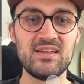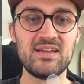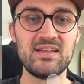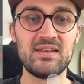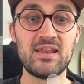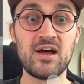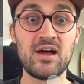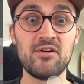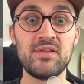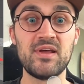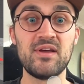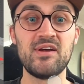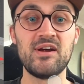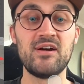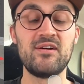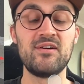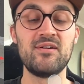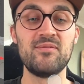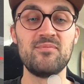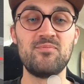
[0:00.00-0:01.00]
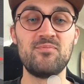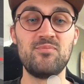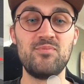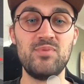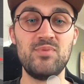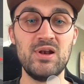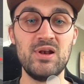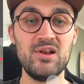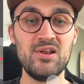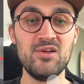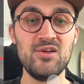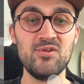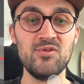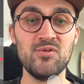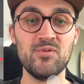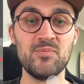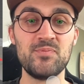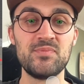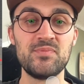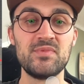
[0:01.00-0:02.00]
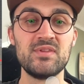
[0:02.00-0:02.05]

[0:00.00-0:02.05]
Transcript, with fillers: now they are blue.